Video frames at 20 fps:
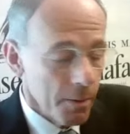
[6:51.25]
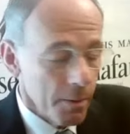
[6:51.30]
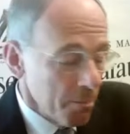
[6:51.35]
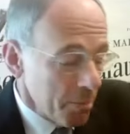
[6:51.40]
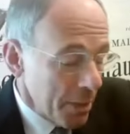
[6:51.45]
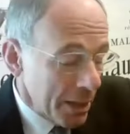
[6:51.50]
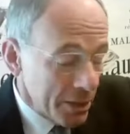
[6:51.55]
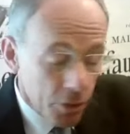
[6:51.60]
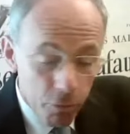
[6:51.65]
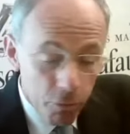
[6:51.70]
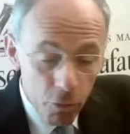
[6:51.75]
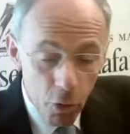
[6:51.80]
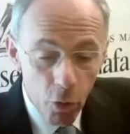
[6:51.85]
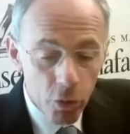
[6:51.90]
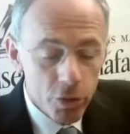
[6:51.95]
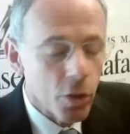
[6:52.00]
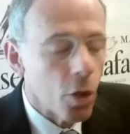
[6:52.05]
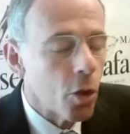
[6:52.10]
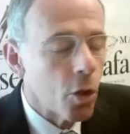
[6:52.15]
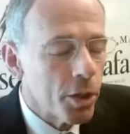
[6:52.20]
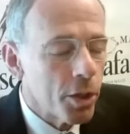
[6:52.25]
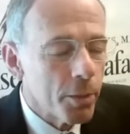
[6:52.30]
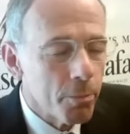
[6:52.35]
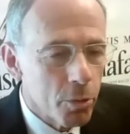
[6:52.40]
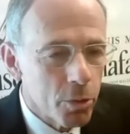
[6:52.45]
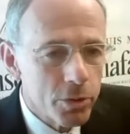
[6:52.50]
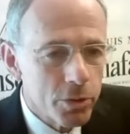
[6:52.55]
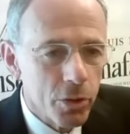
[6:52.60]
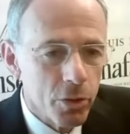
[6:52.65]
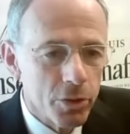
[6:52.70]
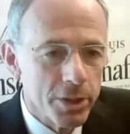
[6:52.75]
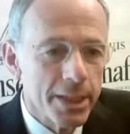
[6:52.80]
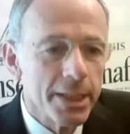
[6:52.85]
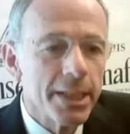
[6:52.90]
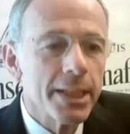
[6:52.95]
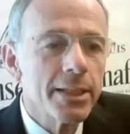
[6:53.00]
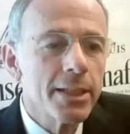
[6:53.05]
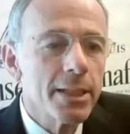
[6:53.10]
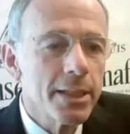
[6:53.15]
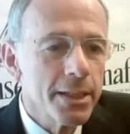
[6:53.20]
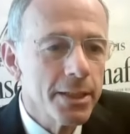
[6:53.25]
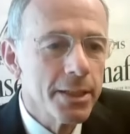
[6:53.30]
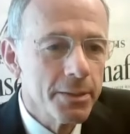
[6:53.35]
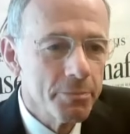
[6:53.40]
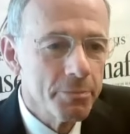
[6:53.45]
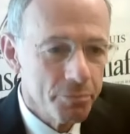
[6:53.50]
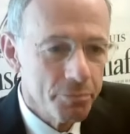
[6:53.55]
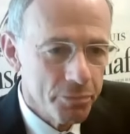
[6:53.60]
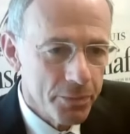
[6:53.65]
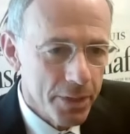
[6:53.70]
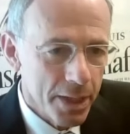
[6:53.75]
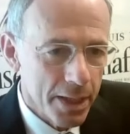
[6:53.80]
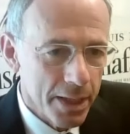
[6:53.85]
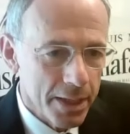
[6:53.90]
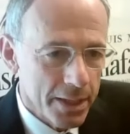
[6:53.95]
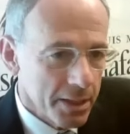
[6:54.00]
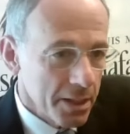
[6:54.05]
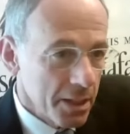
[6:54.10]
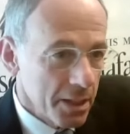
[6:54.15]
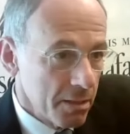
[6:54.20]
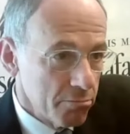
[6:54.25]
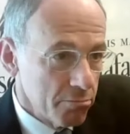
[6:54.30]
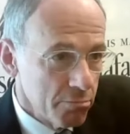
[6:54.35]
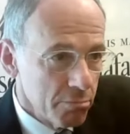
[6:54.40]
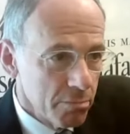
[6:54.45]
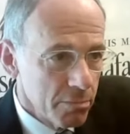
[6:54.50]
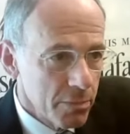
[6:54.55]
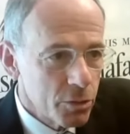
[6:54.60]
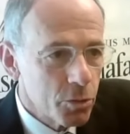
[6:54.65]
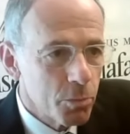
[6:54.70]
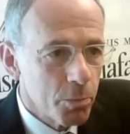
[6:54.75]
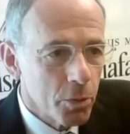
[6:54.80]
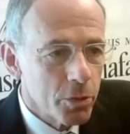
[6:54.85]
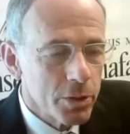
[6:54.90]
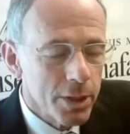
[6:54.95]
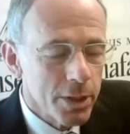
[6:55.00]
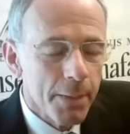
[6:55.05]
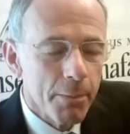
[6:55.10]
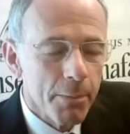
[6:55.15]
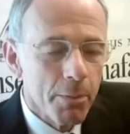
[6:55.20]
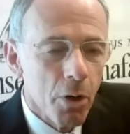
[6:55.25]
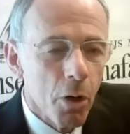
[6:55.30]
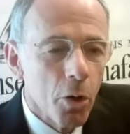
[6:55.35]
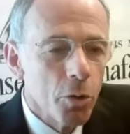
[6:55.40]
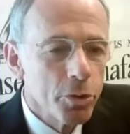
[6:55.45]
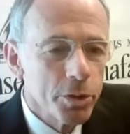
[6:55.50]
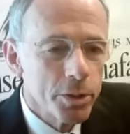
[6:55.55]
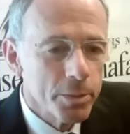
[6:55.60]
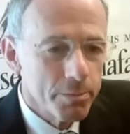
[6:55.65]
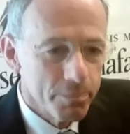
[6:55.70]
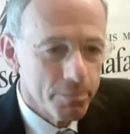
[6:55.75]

Plus, of course, all the bookstores in Italy and supposedly abroad,